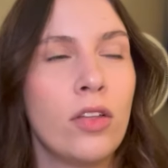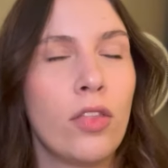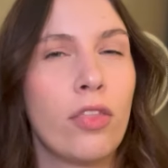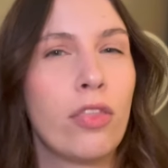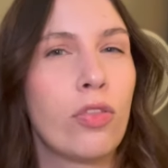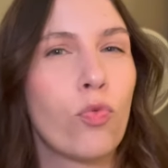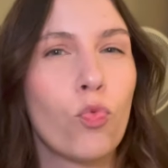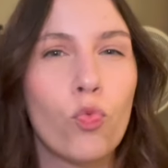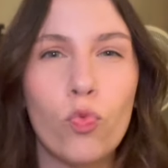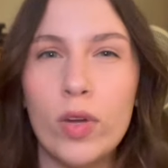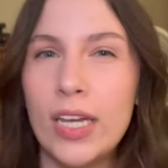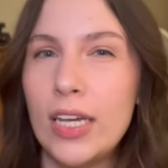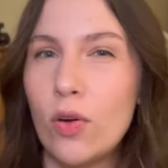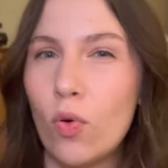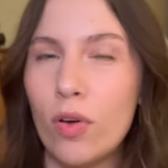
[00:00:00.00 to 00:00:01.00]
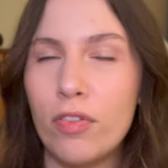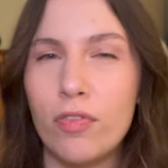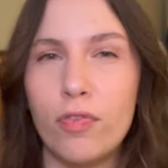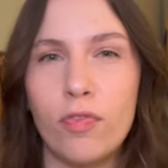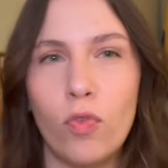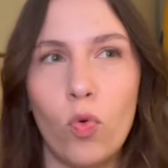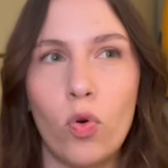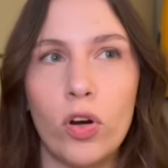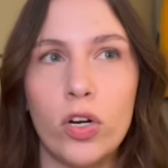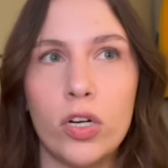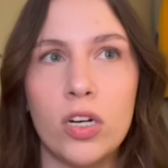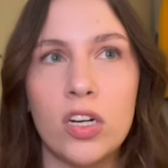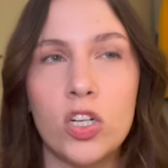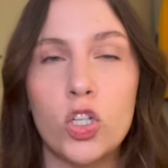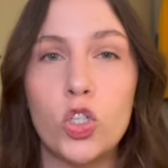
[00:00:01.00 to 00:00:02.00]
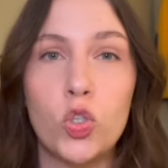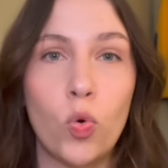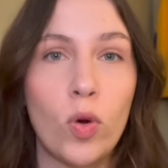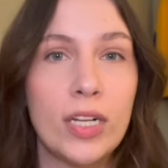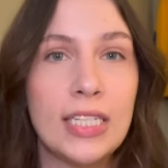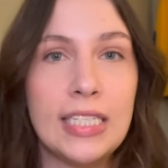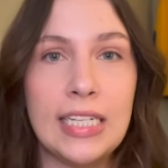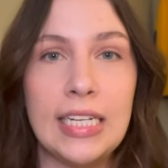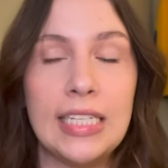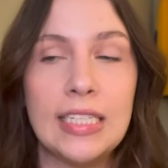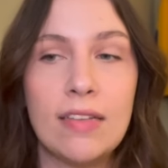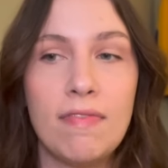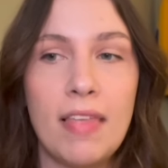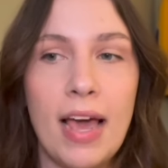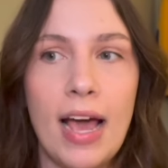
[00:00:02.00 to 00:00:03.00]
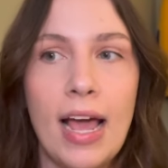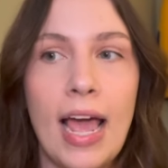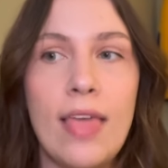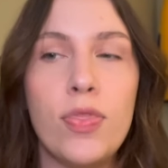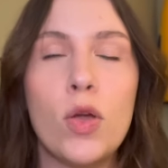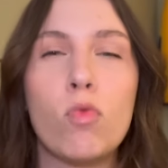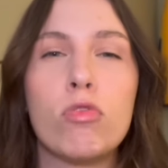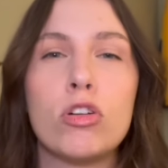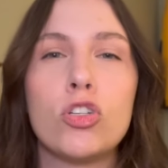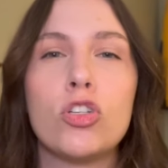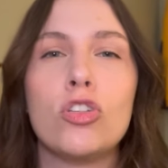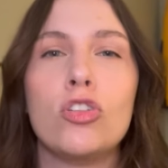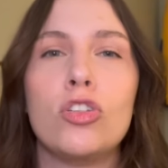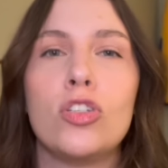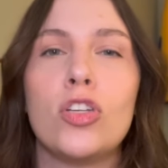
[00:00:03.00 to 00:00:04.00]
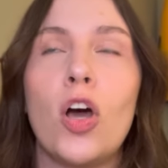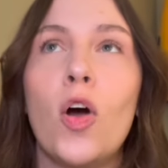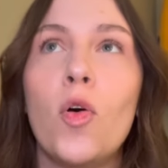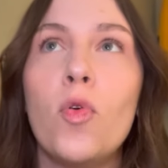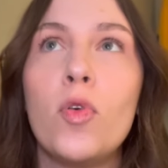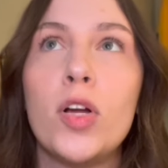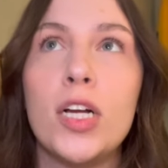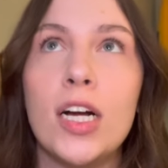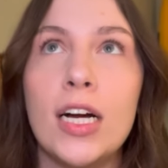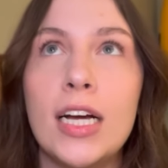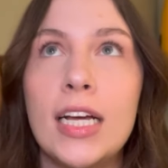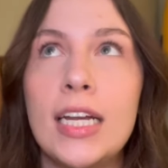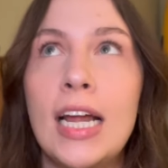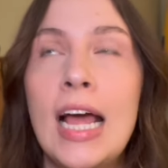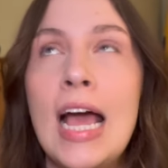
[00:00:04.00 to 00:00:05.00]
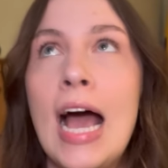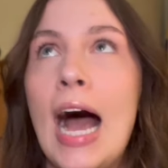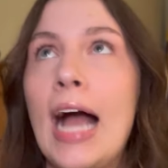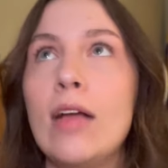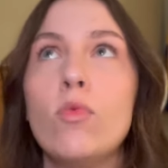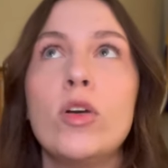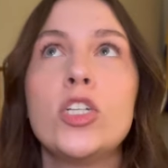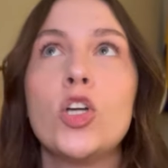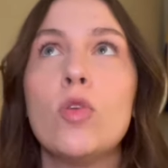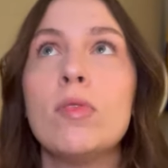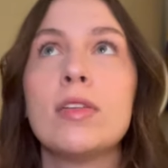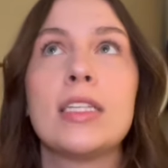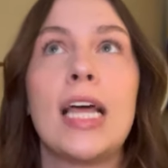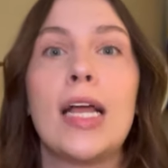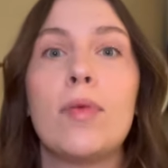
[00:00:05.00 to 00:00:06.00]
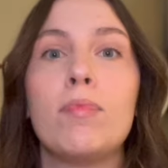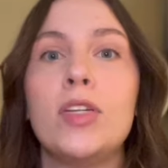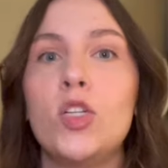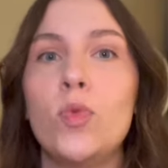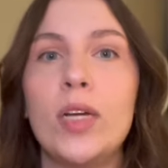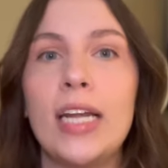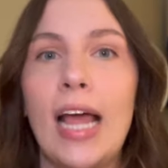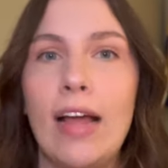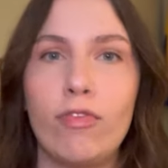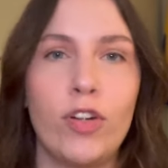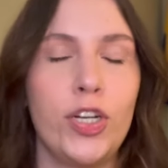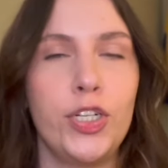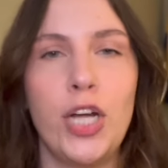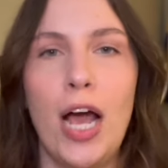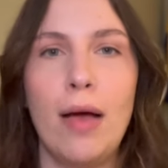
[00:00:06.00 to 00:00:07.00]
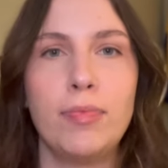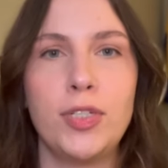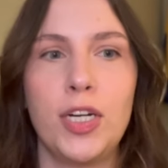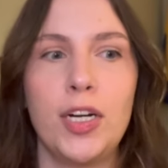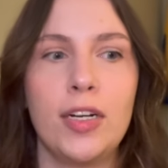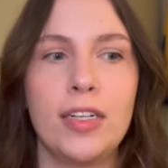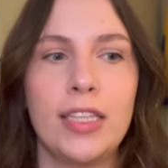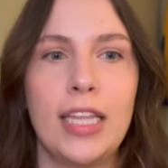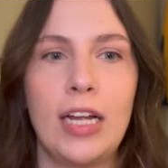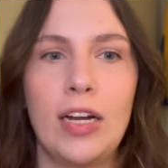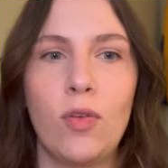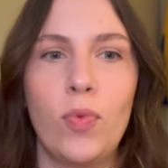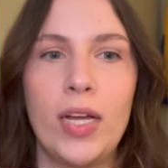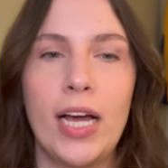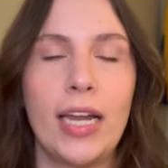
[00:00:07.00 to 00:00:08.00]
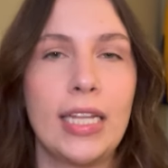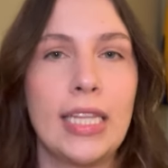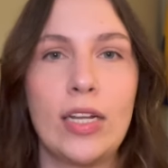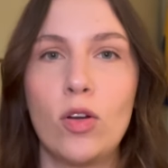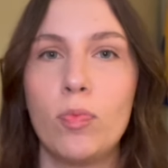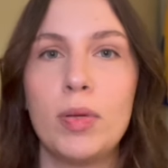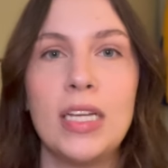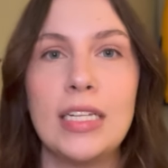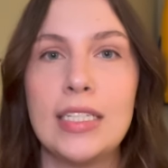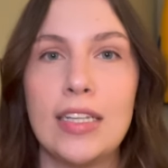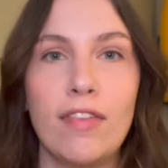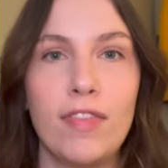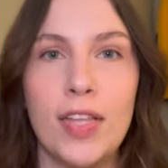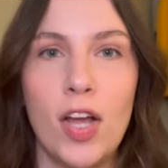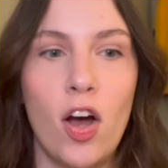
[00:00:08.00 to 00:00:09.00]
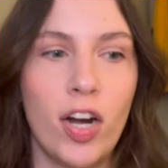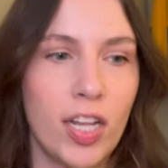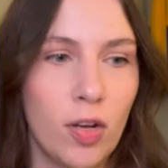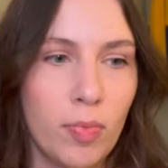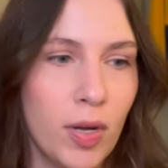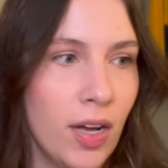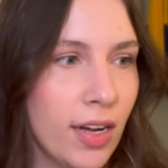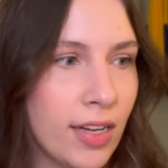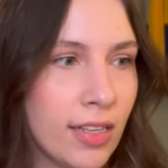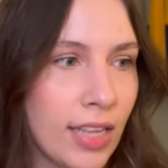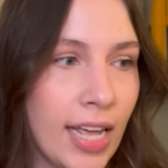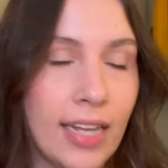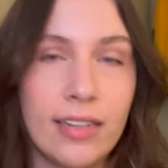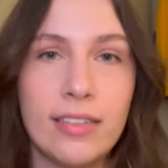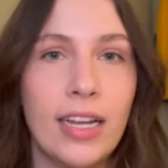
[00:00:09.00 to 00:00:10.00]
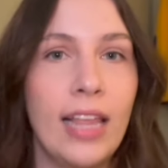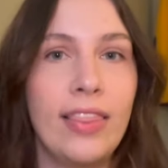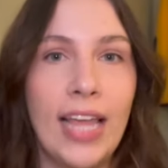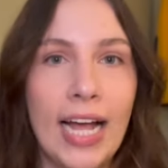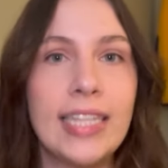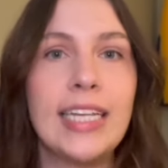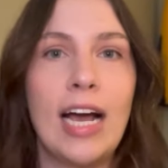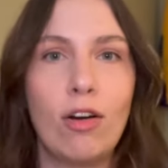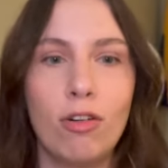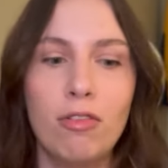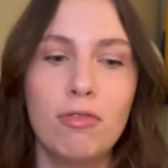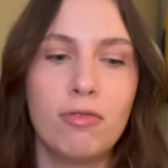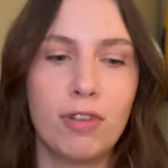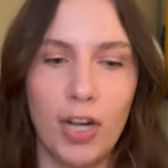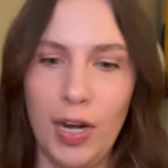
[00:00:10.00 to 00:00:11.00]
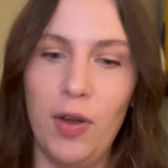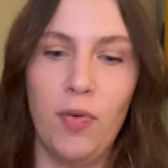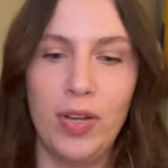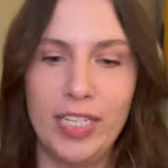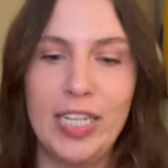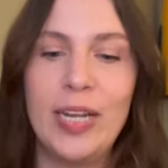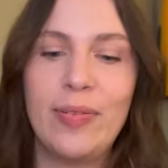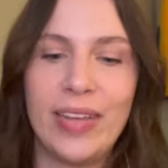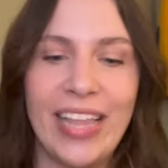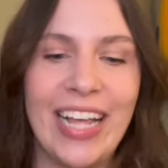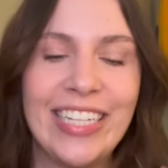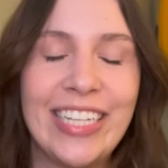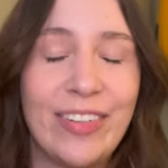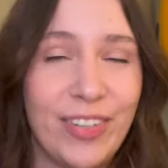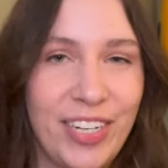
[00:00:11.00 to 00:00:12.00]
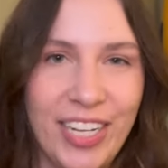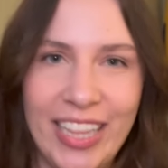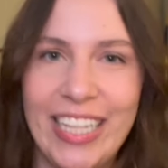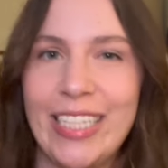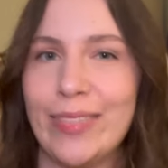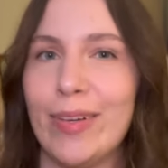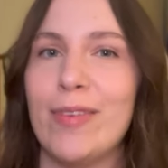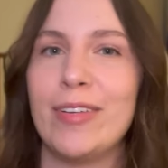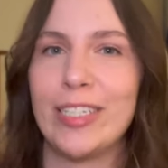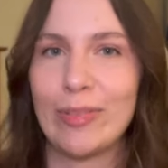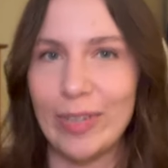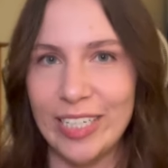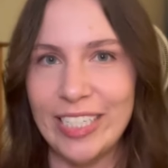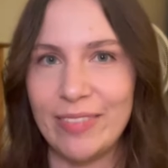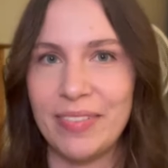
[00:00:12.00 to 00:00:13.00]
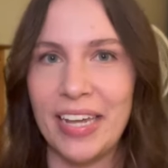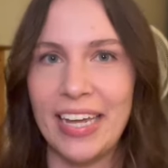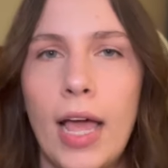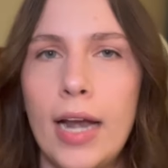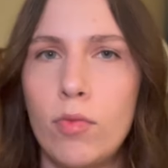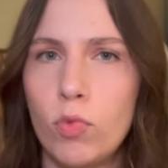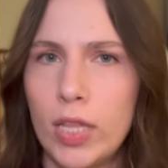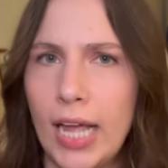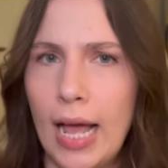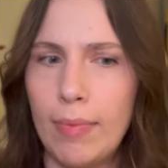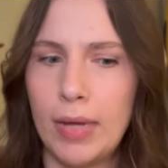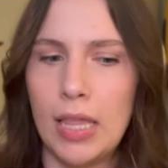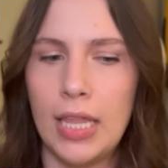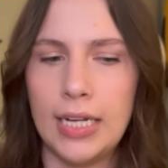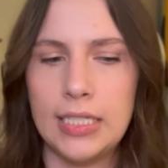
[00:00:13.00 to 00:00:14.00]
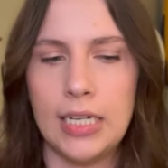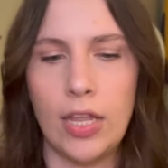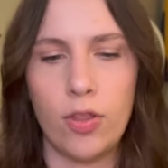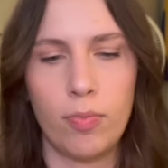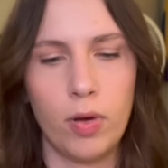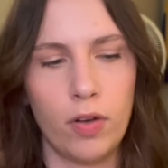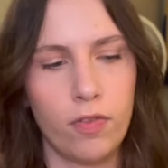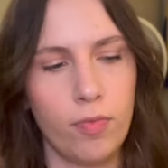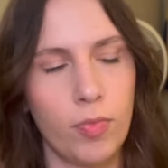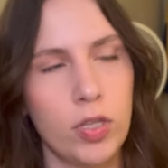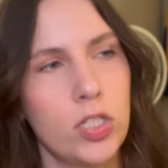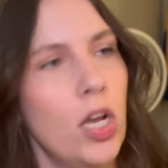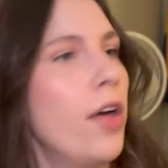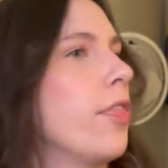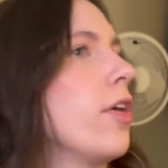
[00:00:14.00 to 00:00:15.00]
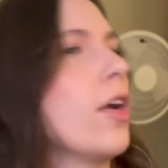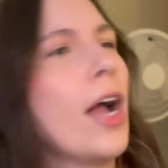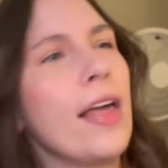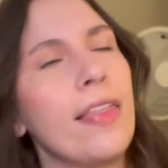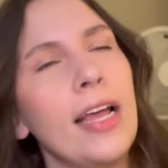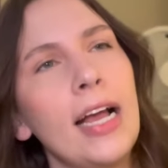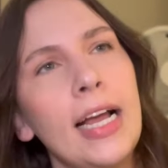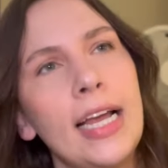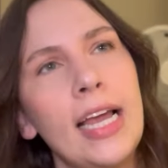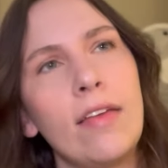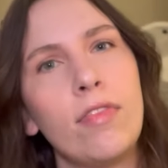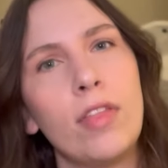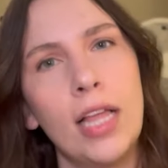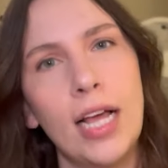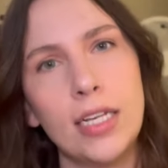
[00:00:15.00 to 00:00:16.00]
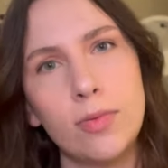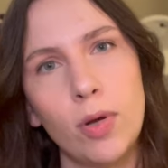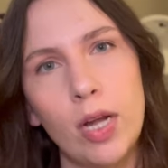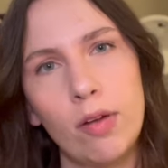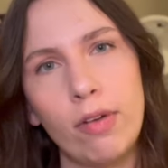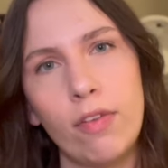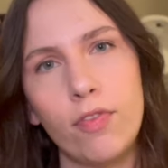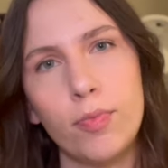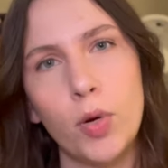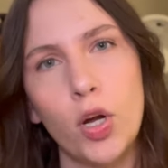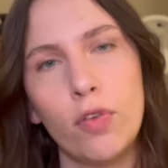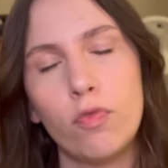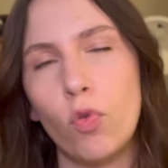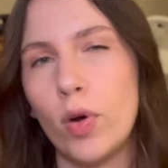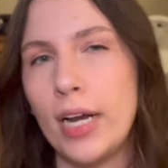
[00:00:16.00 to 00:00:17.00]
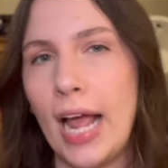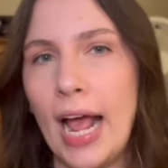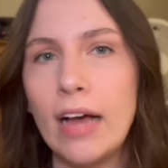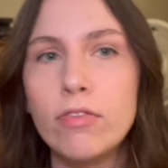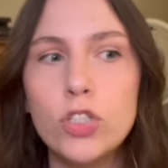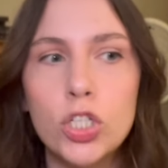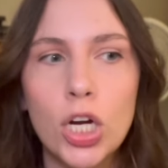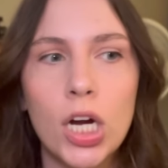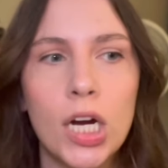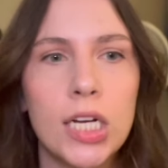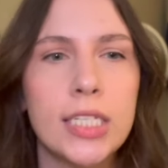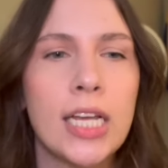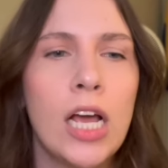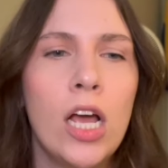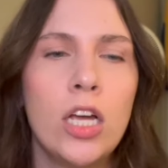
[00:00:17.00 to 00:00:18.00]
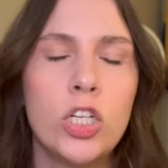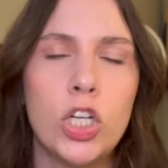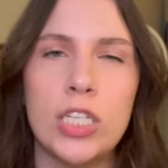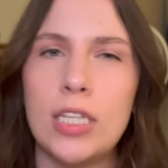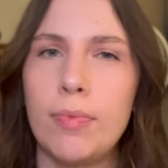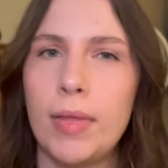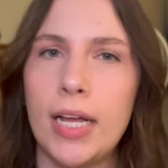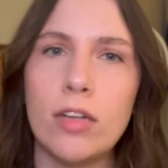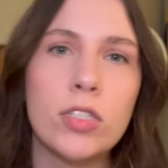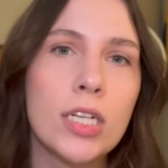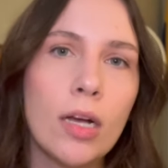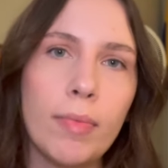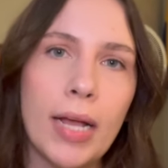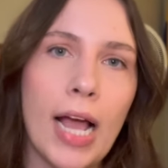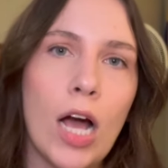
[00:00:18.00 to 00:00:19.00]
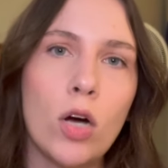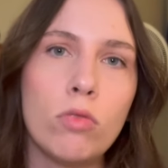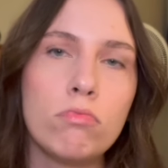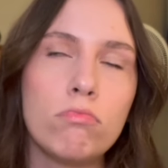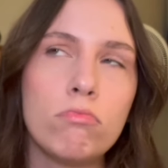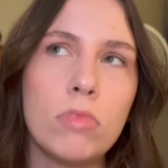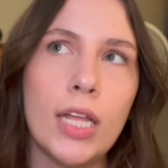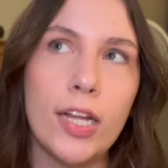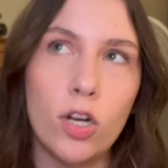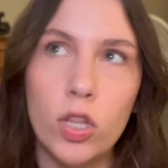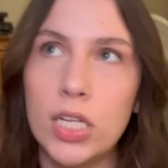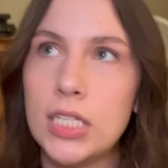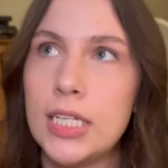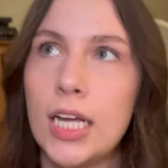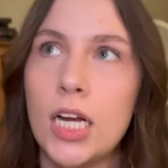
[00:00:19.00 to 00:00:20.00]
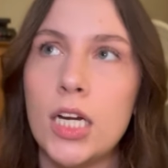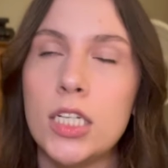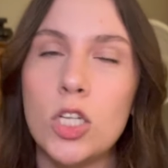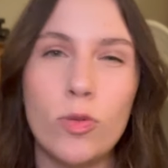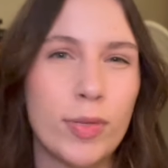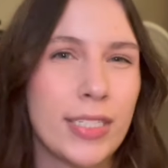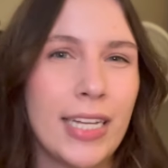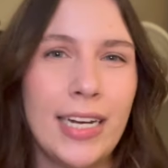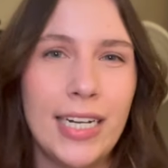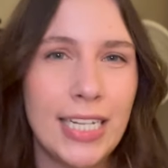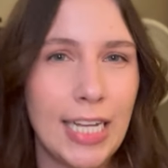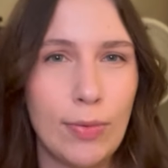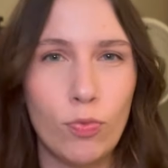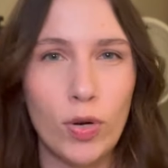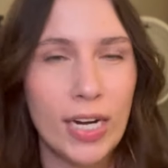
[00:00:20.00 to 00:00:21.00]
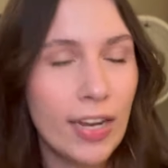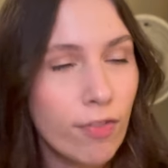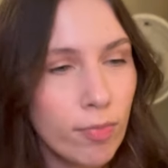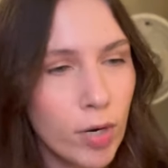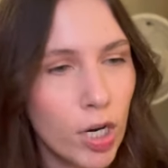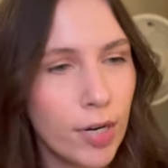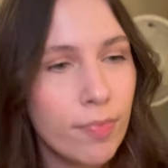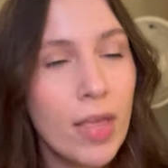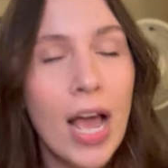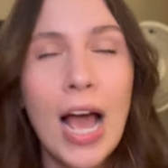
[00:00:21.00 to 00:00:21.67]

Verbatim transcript: three or four short scenes of that and they were so good. I wish almost like between every chapter that we got a little piece of the audiobook. Like that's how good it was to me. That's how good these moments were to me. And I'm really happy I liked another book from this author. I think I gave the last book I read from her four and a half stars. She has something else coming out later this year so I'm excited to keep reading from her.